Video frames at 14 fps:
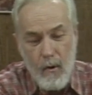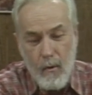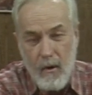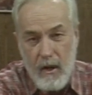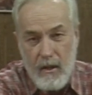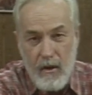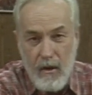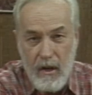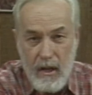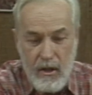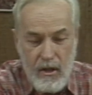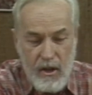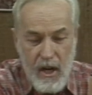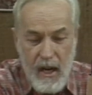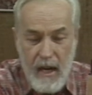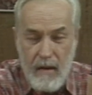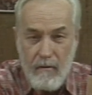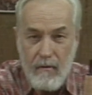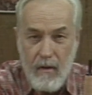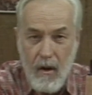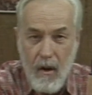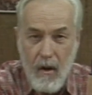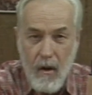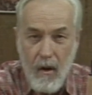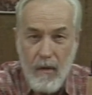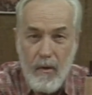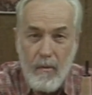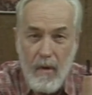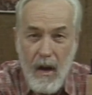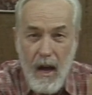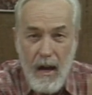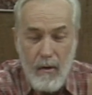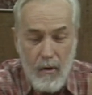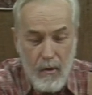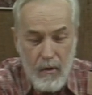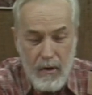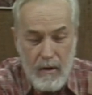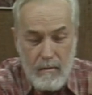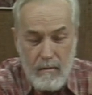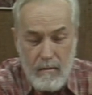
where it's going to chafe on the rod holder.